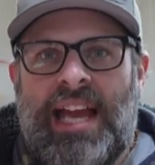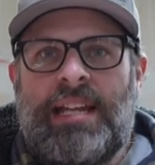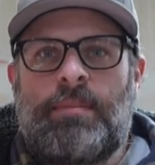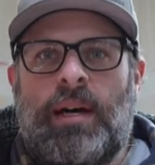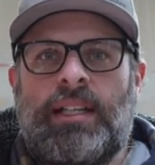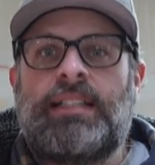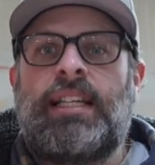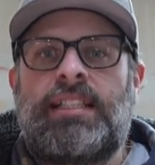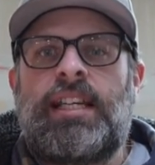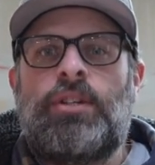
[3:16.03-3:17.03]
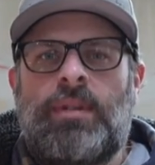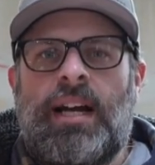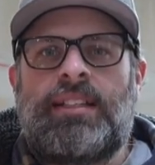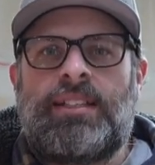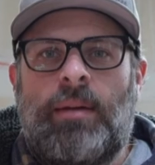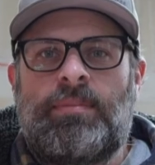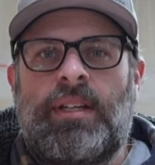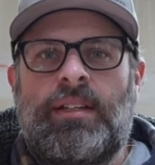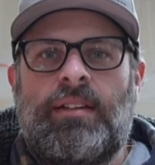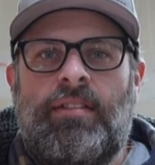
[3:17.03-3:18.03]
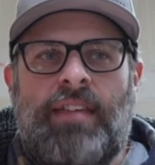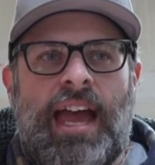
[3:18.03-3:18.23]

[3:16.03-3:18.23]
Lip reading: anybody, let's say you got something